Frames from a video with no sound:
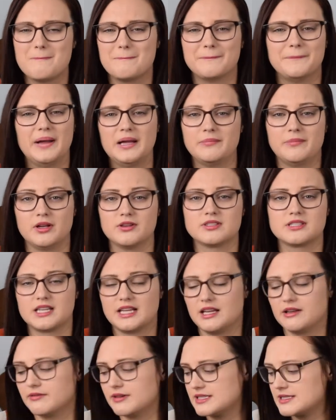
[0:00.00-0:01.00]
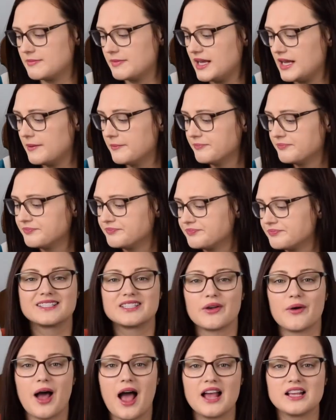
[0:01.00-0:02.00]
but mostly it was me.
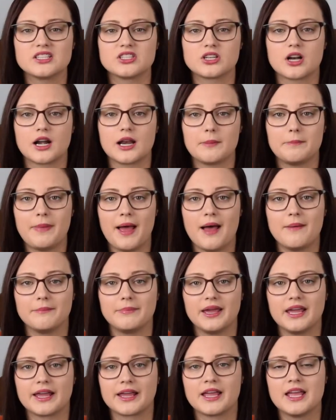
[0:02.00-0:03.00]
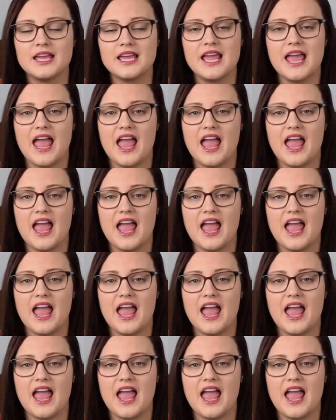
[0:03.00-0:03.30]
So I started pumping